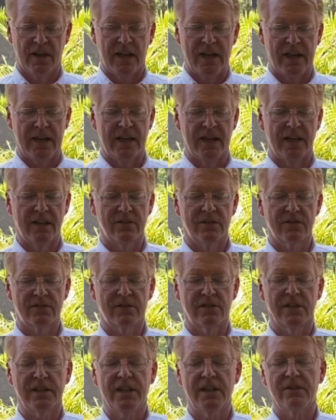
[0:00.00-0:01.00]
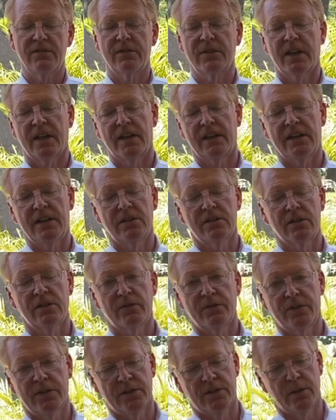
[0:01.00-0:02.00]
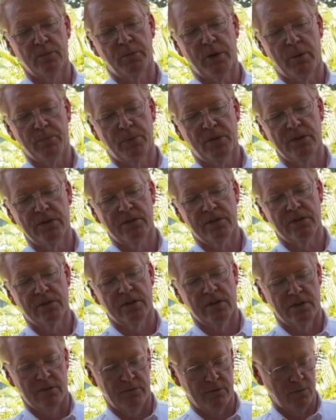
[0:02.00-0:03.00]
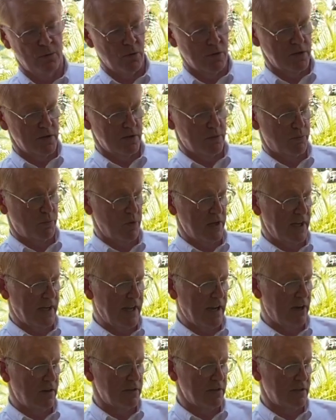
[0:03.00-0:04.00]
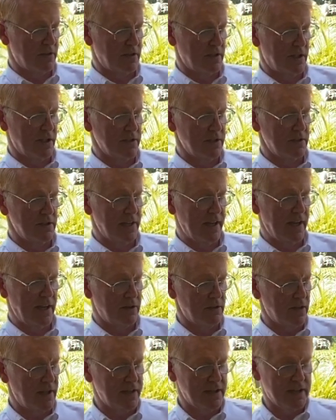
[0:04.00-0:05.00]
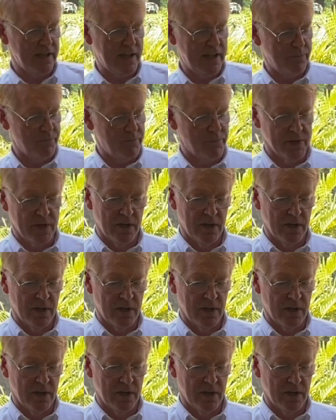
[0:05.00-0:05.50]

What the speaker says: And the sleeve can either fit the bumpers for just putting out on the layout like that,